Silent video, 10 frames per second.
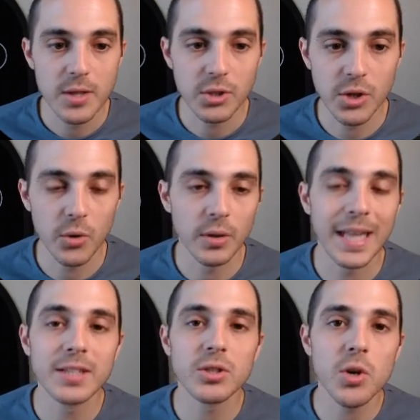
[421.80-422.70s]
So
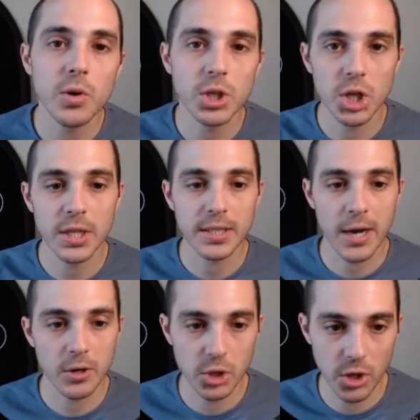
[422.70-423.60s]
let's go adjust
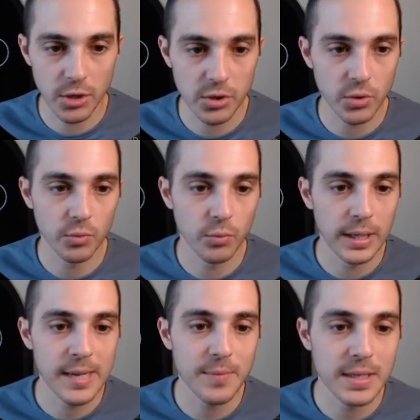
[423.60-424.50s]
our charts. So we
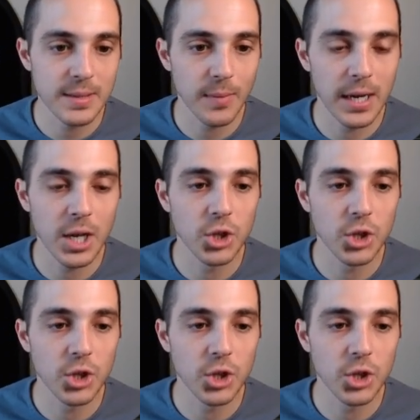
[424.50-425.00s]
keep this in mind,